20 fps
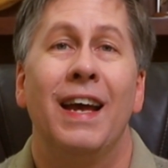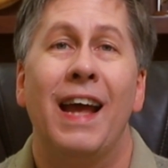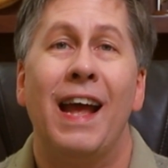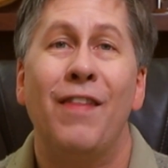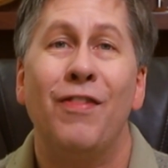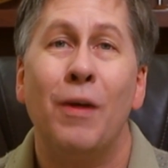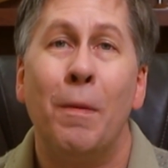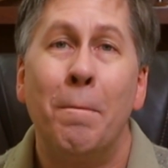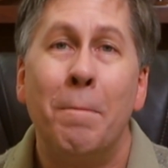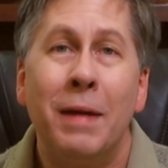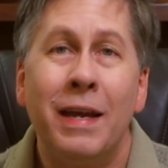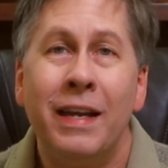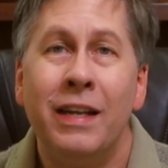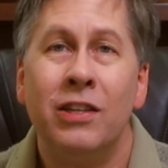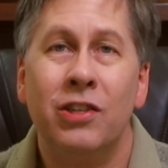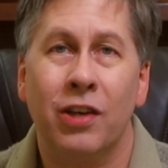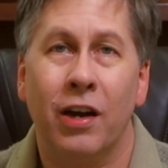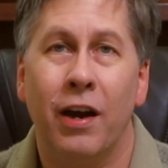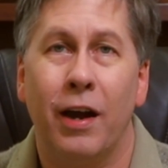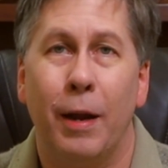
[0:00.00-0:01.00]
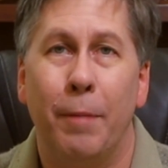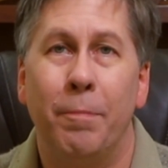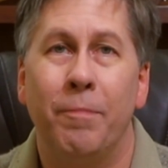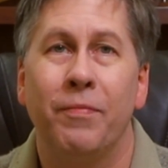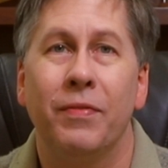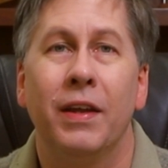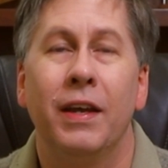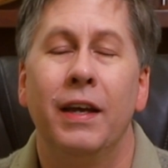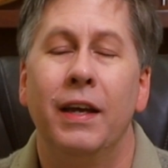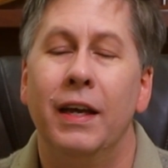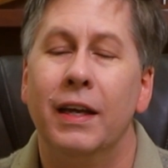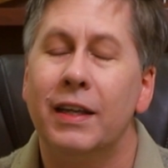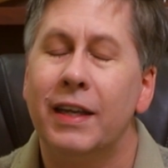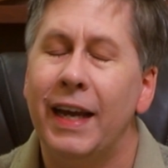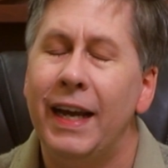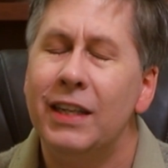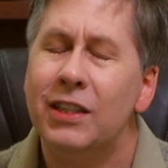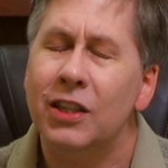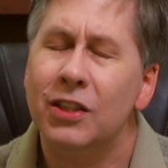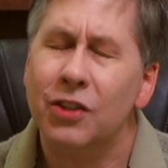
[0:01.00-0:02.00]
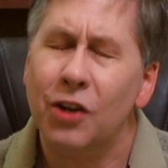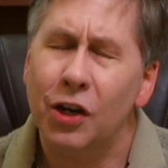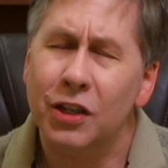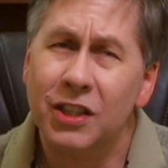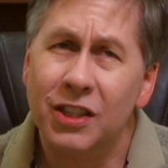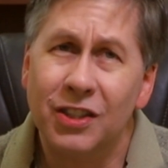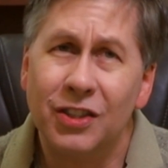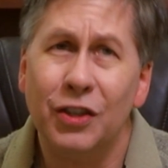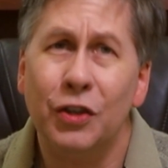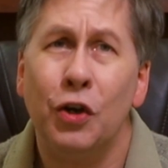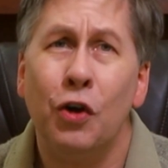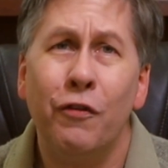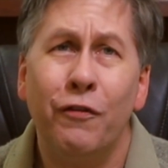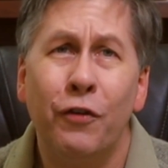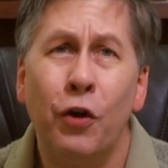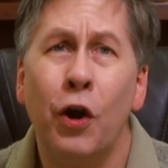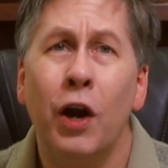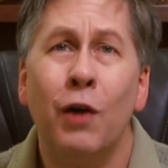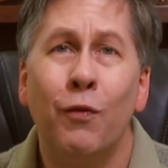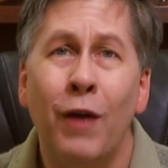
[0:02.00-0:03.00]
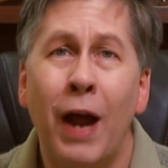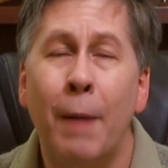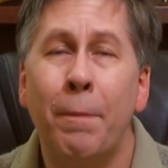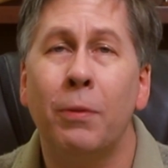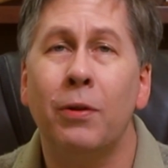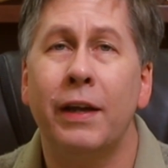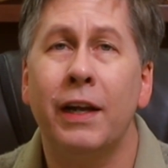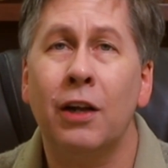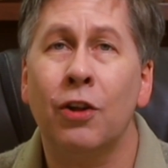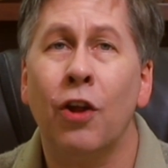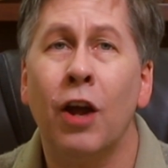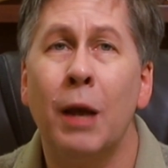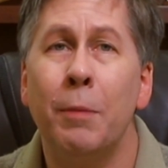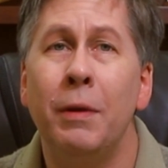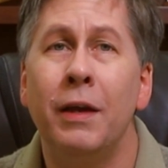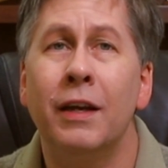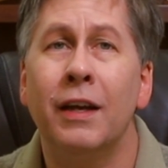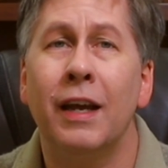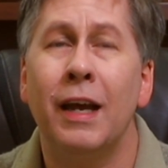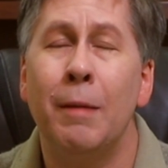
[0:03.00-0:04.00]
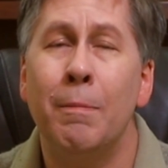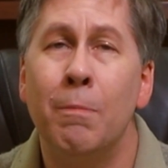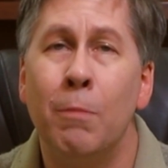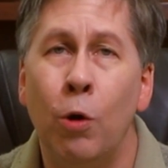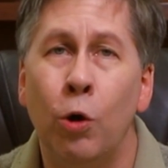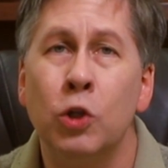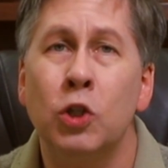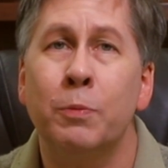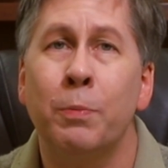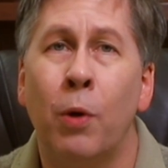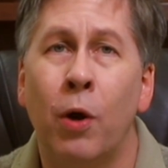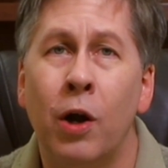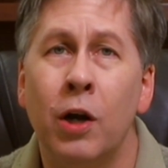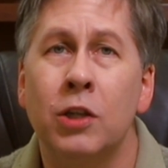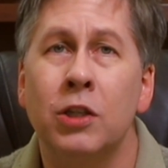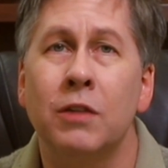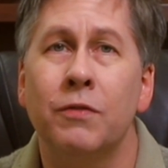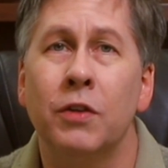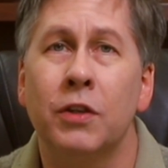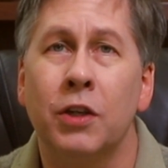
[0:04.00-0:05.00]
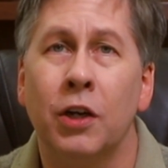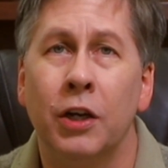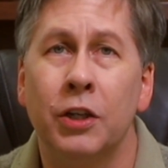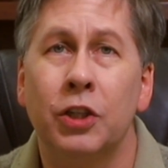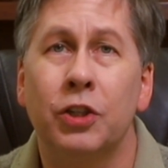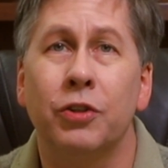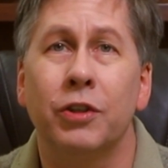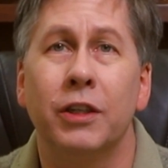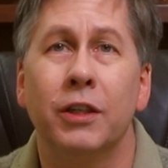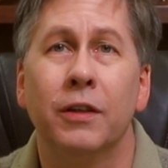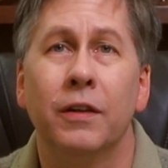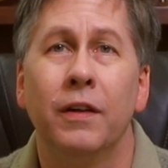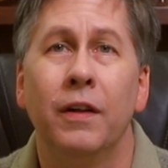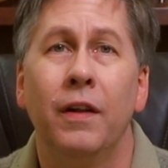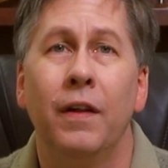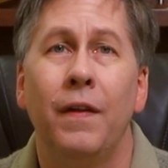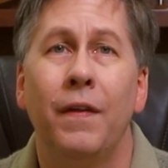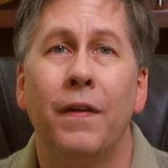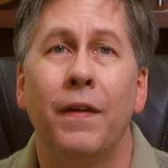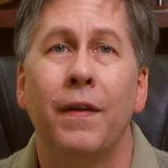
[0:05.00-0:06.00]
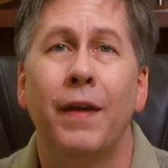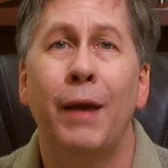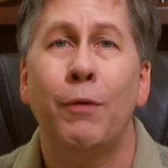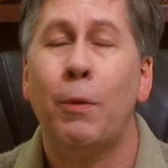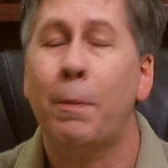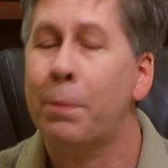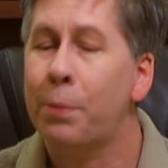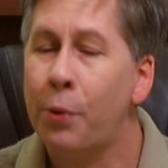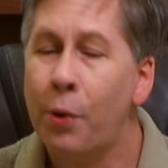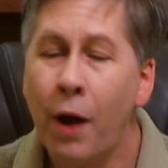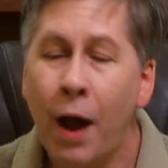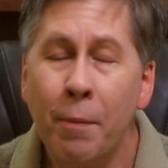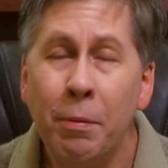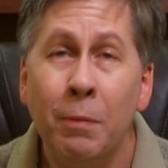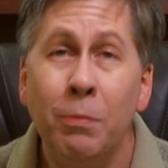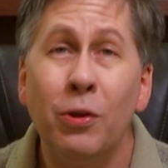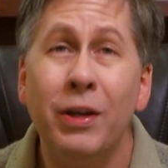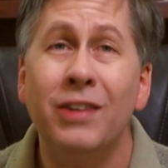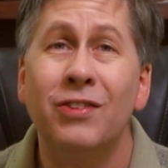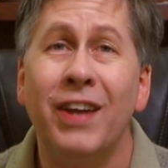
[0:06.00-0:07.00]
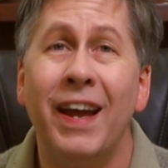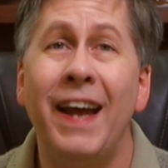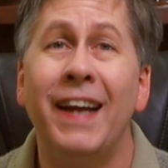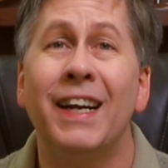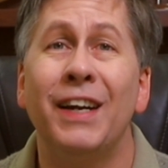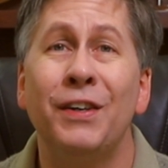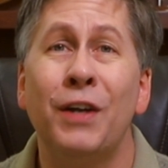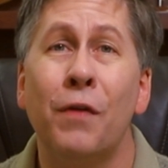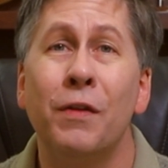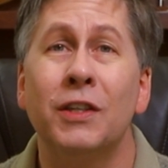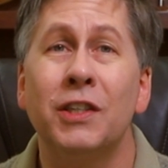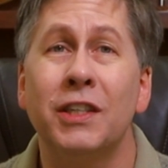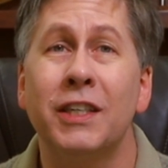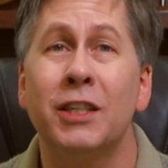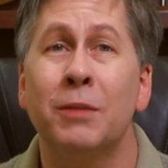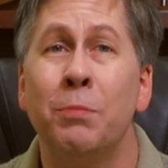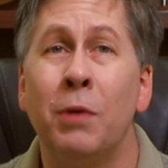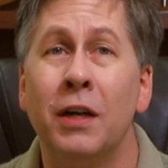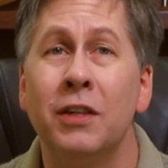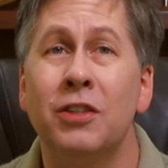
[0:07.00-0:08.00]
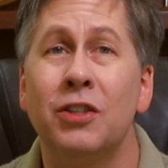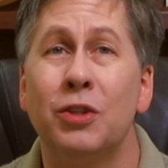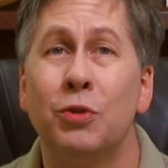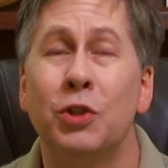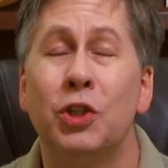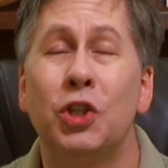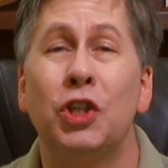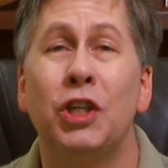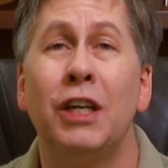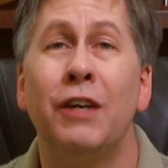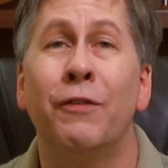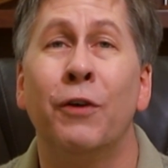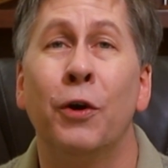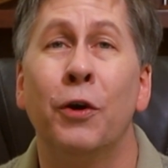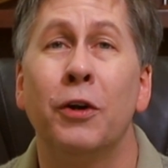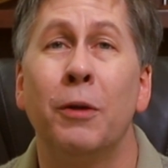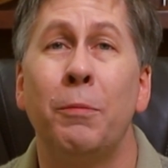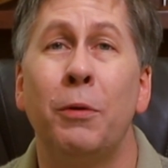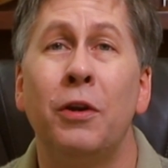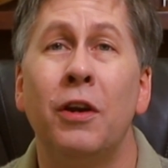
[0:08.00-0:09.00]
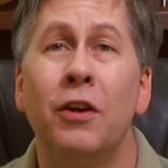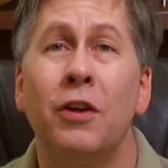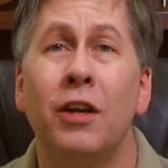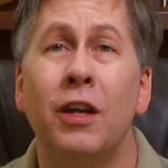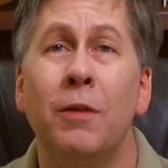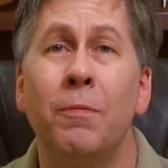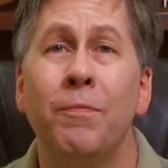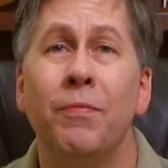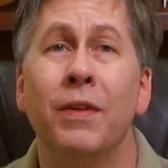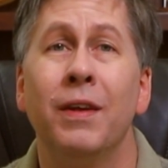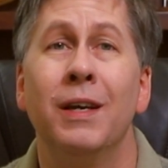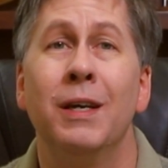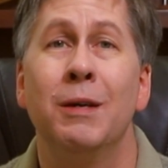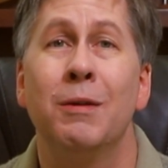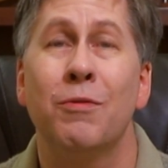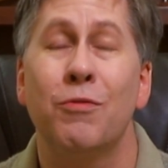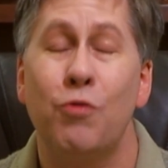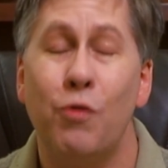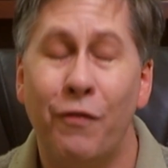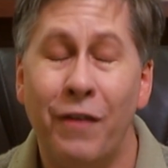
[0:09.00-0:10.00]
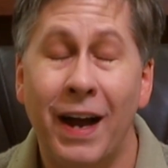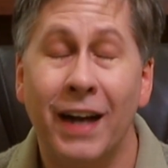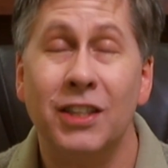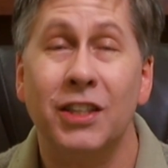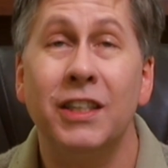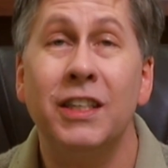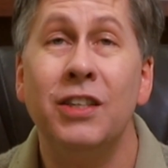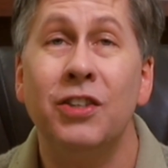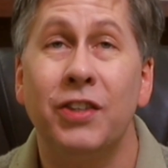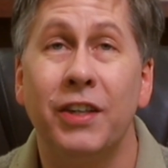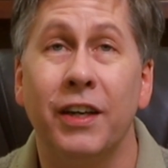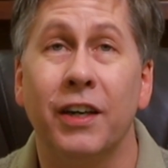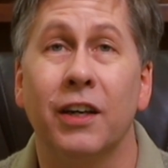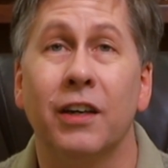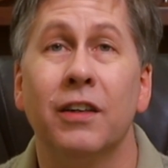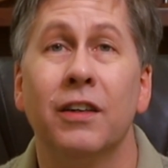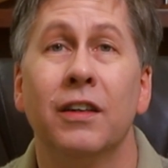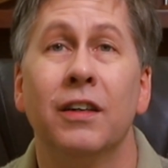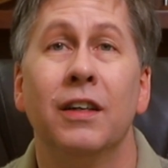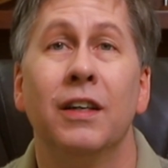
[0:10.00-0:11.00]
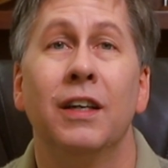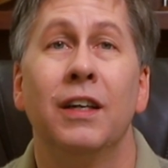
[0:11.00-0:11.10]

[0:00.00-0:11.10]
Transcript: In the meantime, cases are still very rapidly climbing in most parts of the country. It will probably take another 6 months to achieve herd immunity through vaccines here,